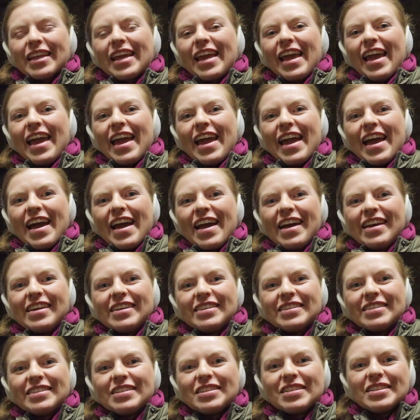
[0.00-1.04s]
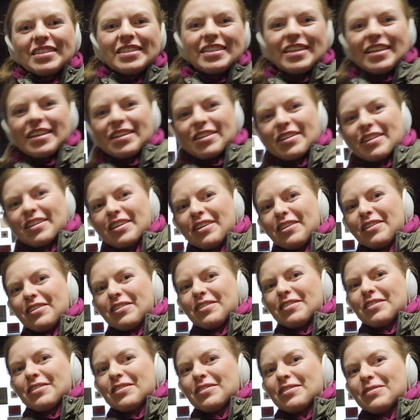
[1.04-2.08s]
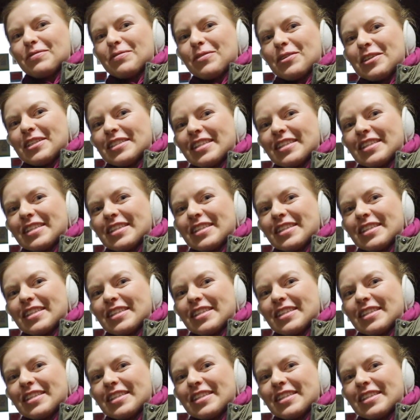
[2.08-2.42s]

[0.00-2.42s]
and see a little more